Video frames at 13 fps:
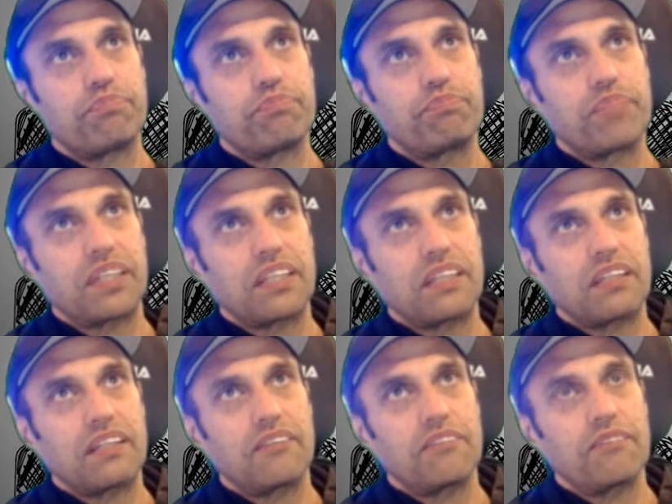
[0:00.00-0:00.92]
But
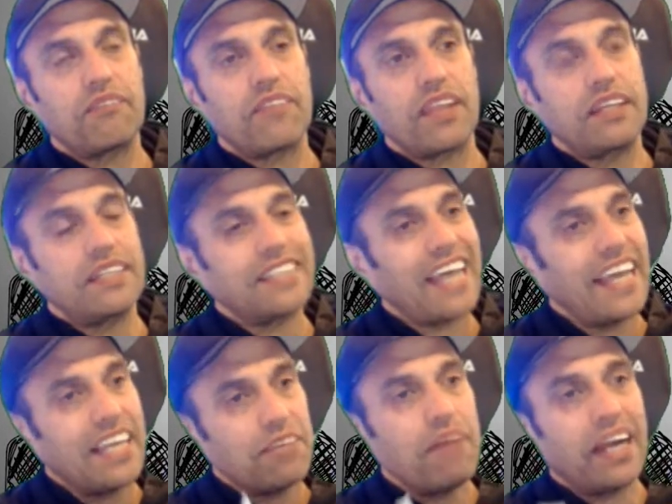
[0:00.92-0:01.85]

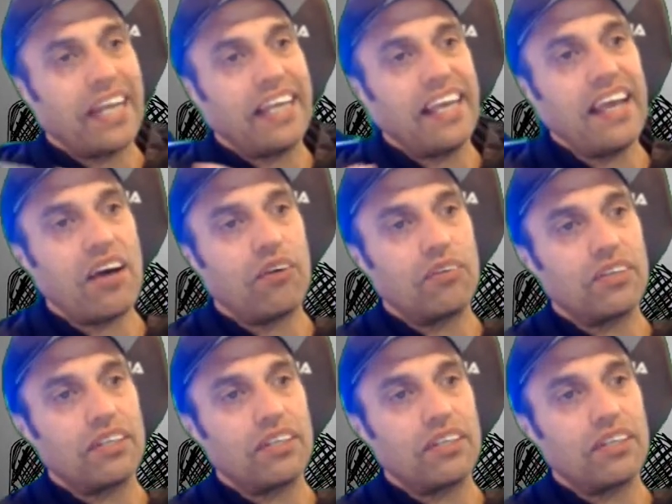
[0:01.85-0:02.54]
take money out.